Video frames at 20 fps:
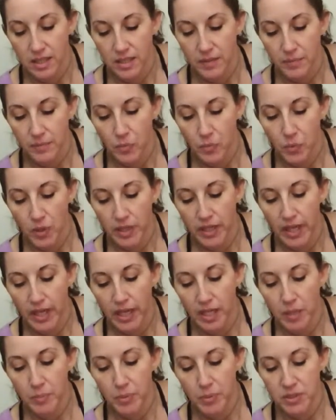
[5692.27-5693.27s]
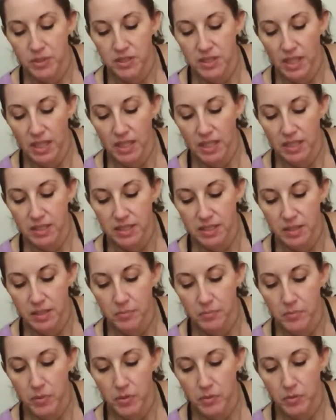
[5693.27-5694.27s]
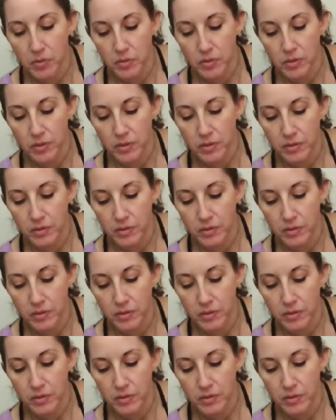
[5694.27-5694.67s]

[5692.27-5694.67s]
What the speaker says: We're at 80% moon.